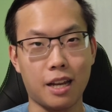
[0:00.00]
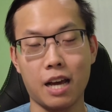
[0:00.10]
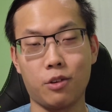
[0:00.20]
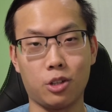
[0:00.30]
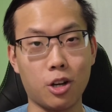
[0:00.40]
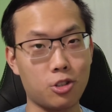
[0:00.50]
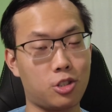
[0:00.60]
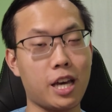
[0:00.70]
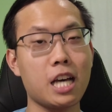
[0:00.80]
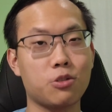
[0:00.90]
and have a
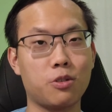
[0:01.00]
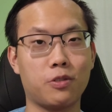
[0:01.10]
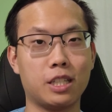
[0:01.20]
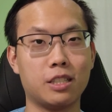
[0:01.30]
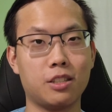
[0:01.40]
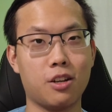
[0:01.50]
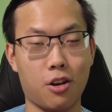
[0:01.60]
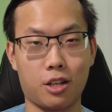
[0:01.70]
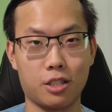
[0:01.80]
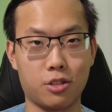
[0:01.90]
large tax refund
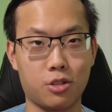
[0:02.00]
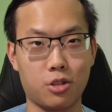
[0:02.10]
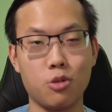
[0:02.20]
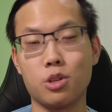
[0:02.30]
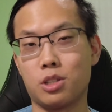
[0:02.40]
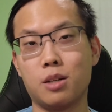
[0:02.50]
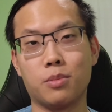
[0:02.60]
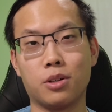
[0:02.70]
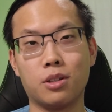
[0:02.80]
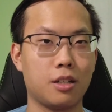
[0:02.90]
are going to skew this number.